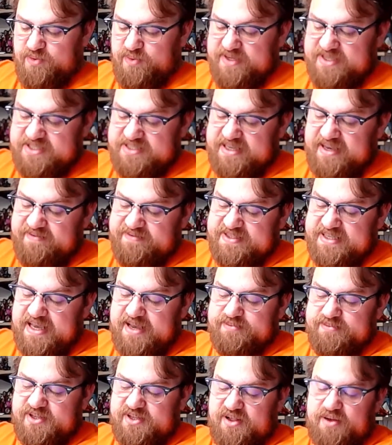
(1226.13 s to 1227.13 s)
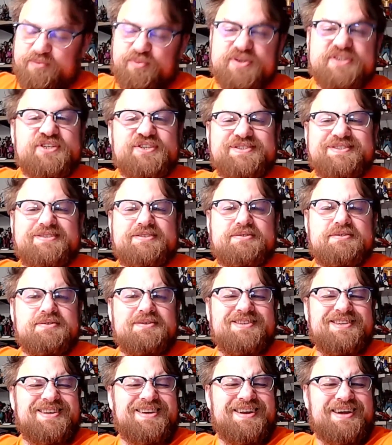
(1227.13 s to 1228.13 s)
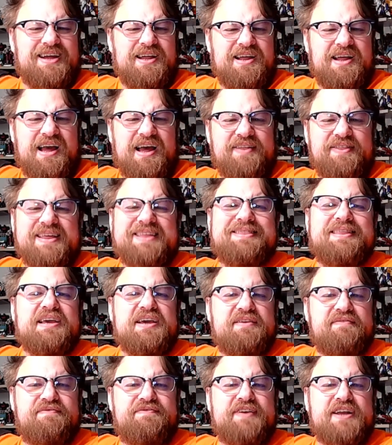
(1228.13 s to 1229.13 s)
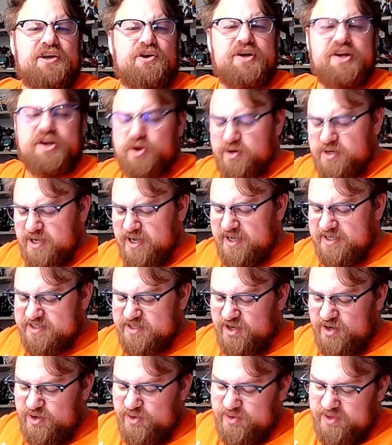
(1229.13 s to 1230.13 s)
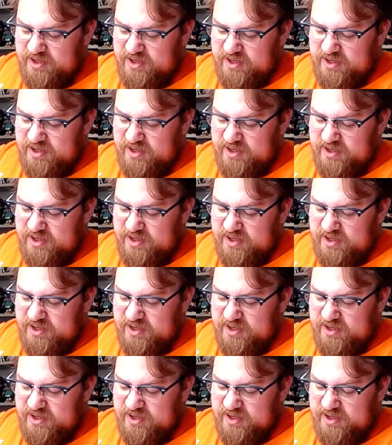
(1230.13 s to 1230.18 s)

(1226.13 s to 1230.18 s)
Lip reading: We just have Sam's Club, which is, I think, the inferior Costco.